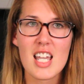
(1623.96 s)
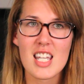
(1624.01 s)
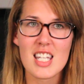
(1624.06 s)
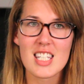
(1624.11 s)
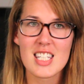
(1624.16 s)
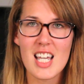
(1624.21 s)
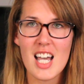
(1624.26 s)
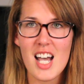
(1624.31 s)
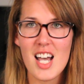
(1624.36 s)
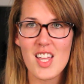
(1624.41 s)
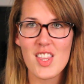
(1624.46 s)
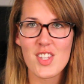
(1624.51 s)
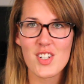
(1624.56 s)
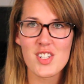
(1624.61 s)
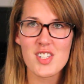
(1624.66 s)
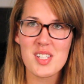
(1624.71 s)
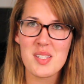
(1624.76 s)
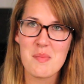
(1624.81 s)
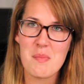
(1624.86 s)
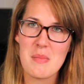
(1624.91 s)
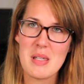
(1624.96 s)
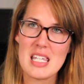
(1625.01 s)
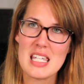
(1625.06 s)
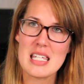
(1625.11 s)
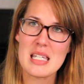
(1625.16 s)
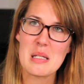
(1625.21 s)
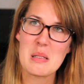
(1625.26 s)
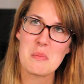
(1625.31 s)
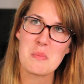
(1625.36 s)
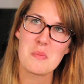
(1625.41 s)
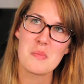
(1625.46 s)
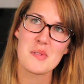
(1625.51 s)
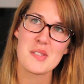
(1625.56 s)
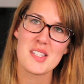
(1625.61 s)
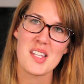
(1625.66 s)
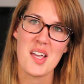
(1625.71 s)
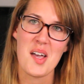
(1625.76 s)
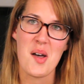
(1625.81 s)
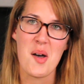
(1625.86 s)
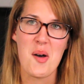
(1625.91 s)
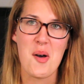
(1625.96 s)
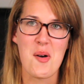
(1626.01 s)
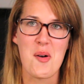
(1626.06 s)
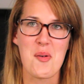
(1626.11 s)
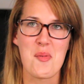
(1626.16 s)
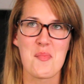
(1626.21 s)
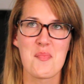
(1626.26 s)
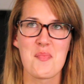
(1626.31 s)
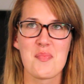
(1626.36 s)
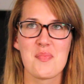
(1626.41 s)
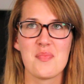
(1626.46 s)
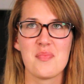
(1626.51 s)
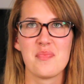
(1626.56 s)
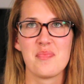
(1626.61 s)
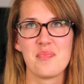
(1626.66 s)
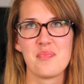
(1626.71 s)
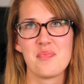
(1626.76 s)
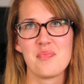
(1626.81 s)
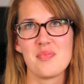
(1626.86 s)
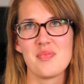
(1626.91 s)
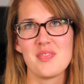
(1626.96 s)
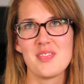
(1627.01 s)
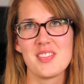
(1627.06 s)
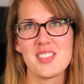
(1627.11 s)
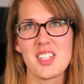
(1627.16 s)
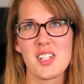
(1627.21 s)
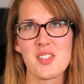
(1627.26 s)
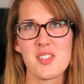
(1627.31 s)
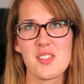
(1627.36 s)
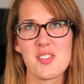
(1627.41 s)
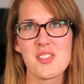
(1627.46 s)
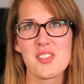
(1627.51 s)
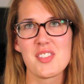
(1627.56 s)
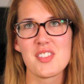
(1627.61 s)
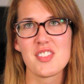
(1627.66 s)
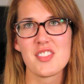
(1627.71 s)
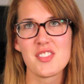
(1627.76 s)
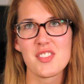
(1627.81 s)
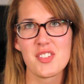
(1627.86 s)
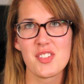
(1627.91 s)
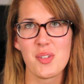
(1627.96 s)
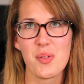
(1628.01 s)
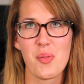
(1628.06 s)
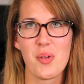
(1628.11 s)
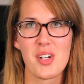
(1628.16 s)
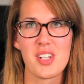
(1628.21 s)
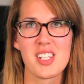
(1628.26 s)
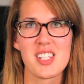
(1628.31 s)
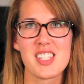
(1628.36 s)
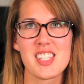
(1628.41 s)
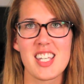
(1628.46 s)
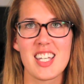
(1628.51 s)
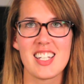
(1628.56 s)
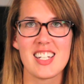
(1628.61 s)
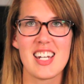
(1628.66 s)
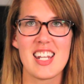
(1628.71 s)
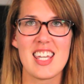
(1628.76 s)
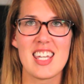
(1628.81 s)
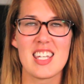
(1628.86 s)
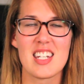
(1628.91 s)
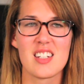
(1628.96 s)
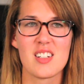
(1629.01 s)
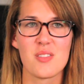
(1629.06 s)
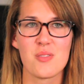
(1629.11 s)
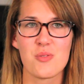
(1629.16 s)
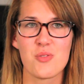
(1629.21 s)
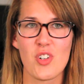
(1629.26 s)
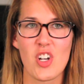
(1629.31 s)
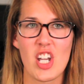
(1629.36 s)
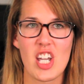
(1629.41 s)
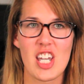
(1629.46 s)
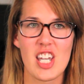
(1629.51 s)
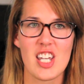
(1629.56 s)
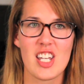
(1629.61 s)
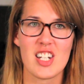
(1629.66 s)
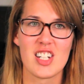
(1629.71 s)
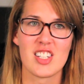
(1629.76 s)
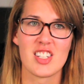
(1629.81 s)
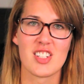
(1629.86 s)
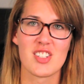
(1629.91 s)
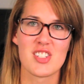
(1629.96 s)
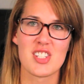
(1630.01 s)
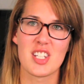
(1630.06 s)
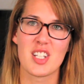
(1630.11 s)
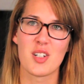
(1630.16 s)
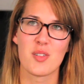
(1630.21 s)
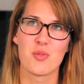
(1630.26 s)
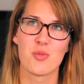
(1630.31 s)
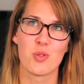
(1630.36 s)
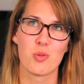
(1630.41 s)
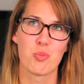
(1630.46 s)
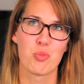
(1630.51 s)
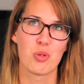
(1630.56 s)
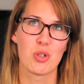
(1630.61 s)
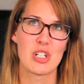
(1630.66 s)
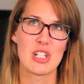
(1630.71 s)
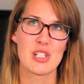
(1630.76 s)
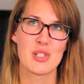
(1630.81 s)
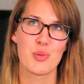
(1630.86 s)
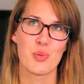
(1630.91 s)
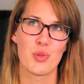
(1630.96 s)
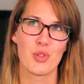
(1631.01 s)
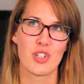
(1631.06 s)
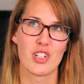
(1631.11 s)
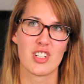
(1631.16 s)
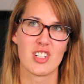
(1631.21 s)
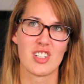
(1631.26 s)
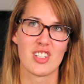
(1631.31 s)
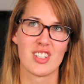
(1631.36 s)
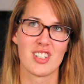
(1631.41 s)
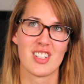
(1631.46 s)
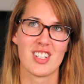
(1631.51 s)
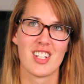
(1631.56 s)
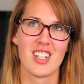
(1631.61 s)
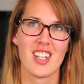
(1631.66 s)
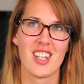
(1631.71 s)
Yeah, there's memes. There's the one that's like Naked and Afraid, and there's like a Febreze one,